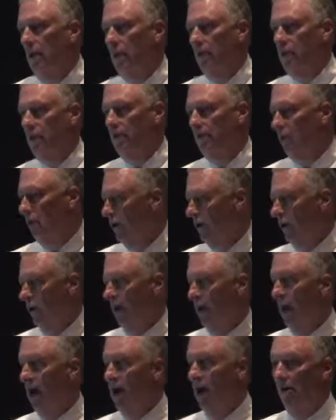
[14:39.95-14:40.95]

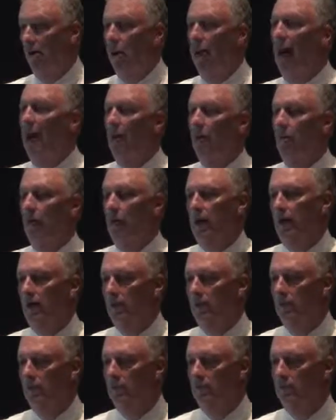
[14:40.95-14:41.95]
either are not
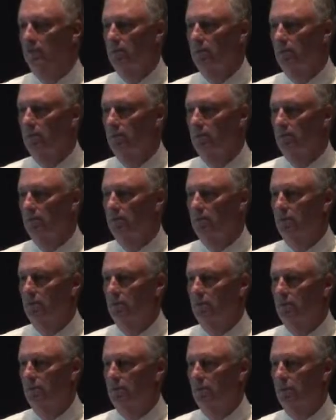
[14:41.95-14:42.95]
real,
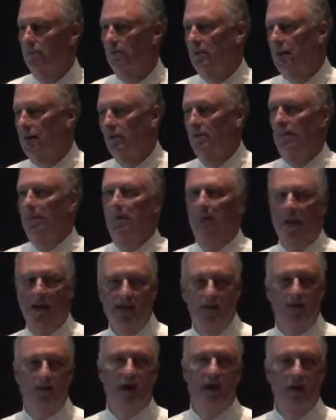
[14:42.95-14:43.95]
they're not
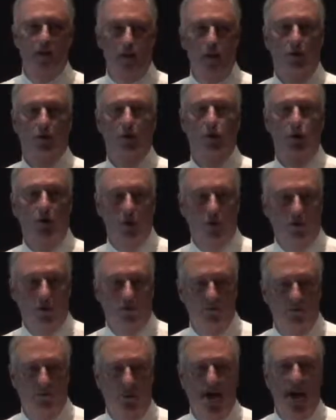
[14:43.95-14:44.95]
based on the
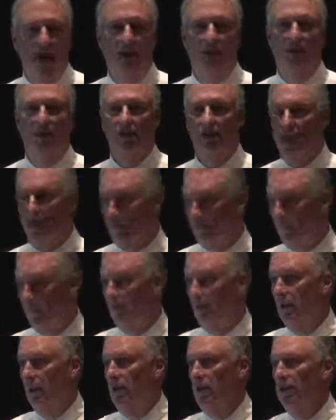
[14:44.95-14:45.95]
current facts and
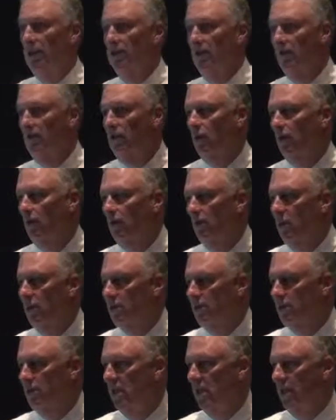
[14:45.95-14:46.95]
capabilities of your
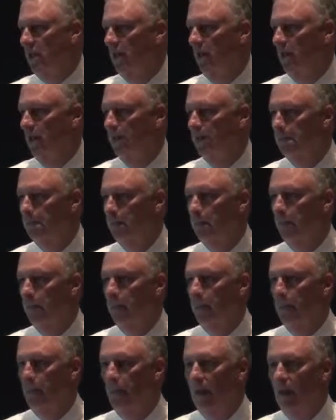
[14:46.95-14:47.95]
print center,
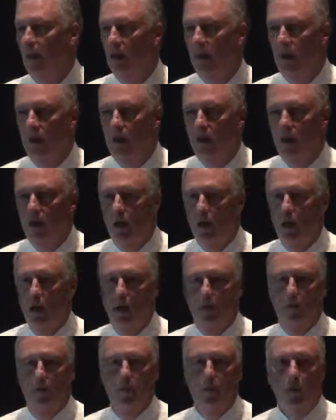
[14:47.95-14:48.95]

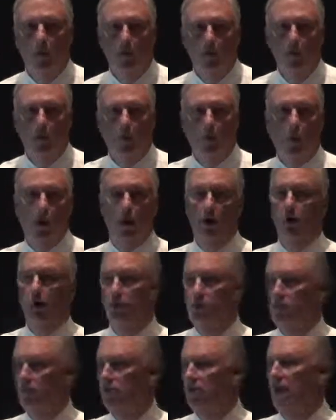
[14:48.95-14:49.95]
or
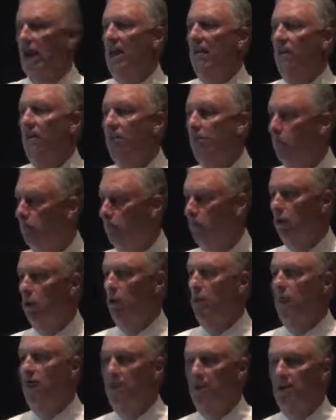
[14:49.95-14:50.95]
you just have to
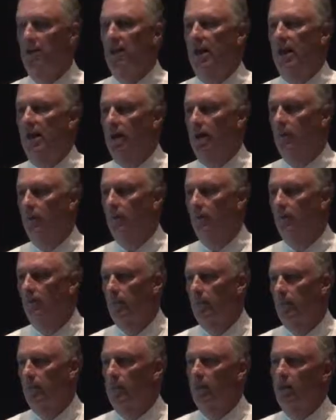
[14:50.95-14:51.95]
prove to them
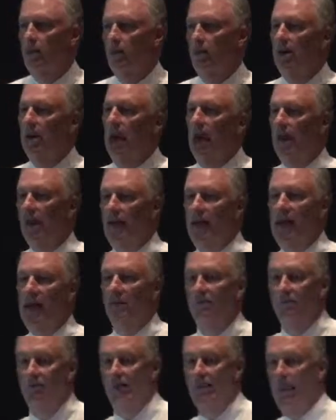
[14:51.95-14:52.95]
that you now
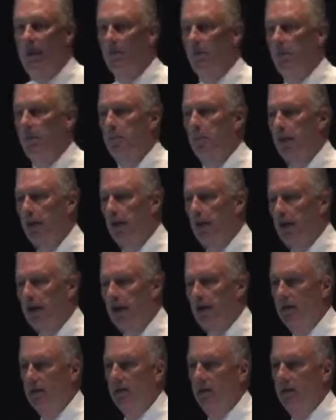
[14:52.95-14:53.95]
have the
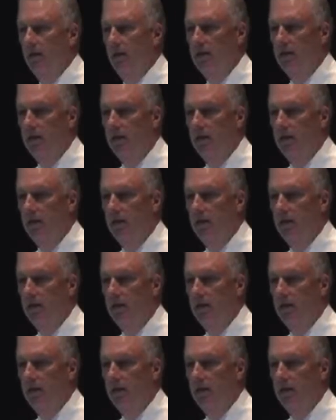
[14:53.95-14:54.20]
capability